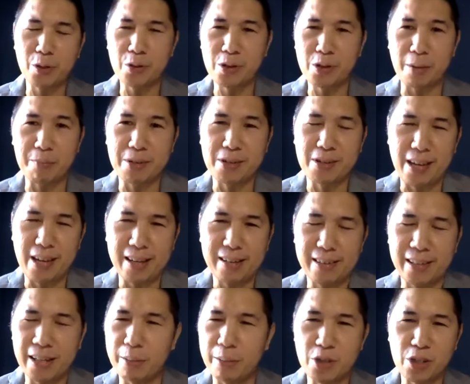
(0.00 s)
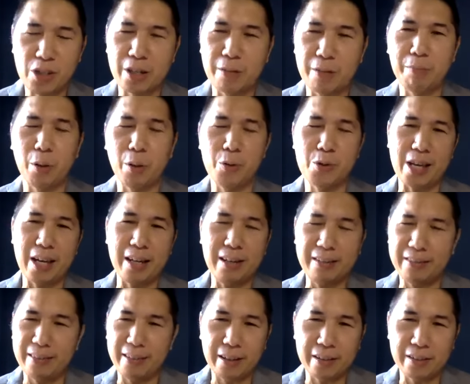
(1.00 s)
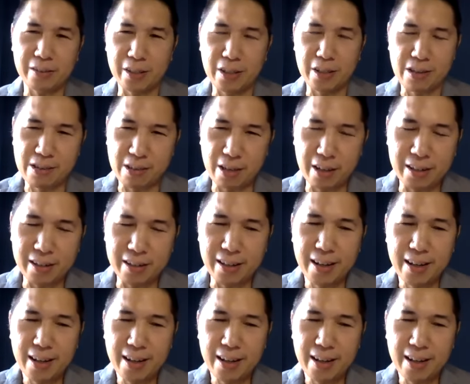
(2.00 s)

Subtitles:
who's upset and I'm just going to post anything under the sun.